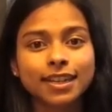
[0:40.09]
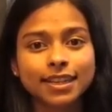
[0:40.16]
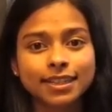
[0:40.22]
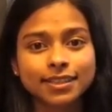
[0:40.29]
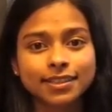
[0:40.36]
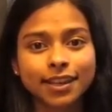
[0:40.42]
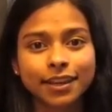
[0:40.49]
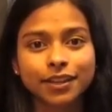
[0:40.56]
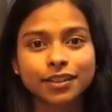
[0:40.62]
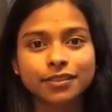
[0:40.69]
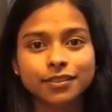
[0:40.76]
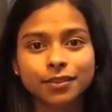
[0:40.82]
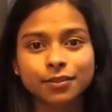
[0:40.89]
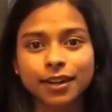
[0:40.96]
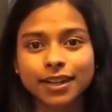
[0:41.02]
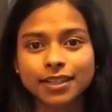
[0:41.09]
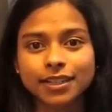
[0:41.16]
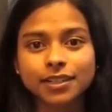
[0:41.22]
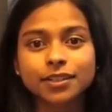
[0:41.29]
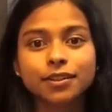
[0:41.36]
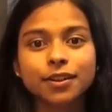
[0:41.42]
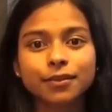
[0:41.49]
executive
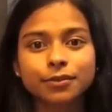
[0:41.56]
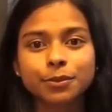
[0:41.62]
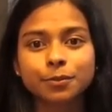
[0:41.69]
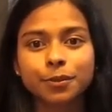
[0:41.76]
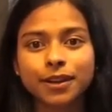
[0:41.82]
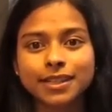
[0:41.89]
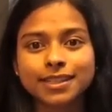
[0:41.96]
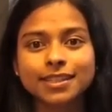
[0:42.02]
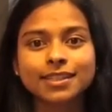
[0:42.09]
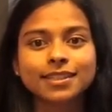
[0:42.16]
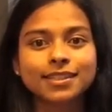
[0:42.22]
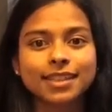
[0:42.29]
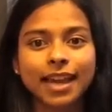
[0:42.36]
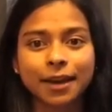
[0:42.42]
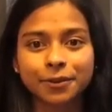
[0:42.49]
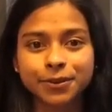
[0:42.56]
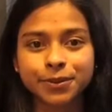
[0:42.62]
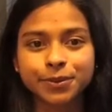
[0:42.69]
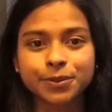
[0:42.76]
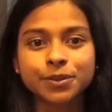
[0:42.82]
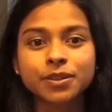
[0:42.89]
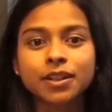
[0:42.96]
director of the President's
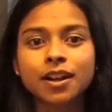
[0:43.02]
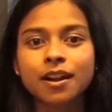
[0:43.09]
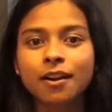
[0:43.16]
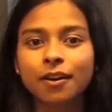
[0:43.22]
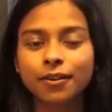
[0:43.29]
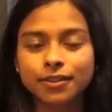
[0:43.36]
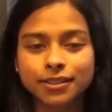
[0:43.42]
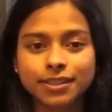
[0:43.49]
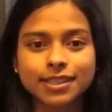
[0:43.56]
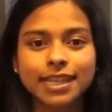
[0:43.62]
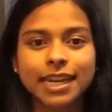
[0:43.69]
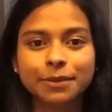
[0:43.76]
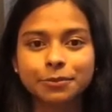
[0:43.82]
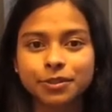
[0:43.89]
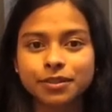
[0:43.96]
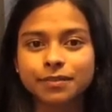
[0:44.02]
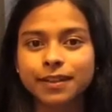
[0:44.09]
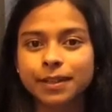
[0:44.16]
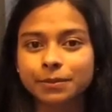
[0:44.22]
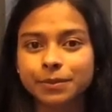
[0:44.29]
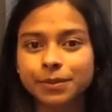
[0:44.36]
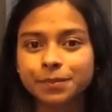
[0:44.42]
Council on Sustainable
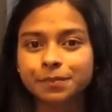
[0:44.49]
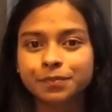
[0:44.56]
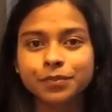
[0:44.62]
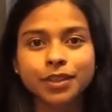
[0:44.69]
Development,